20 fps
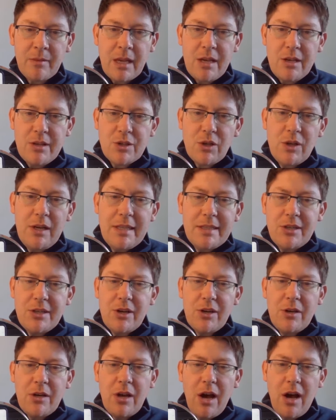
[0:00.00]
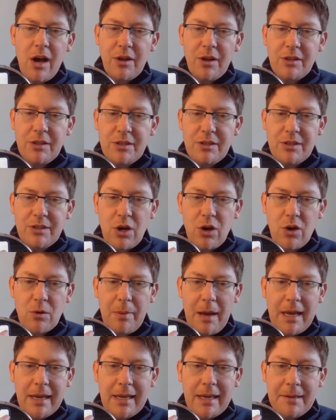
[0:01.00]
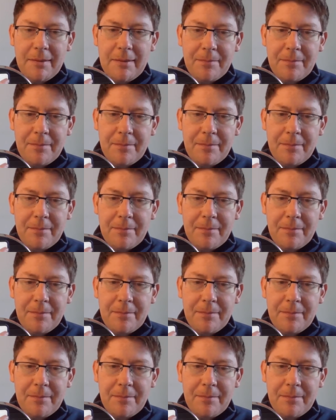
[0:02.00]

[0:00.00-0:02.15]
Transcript: So let's turn on Talkback.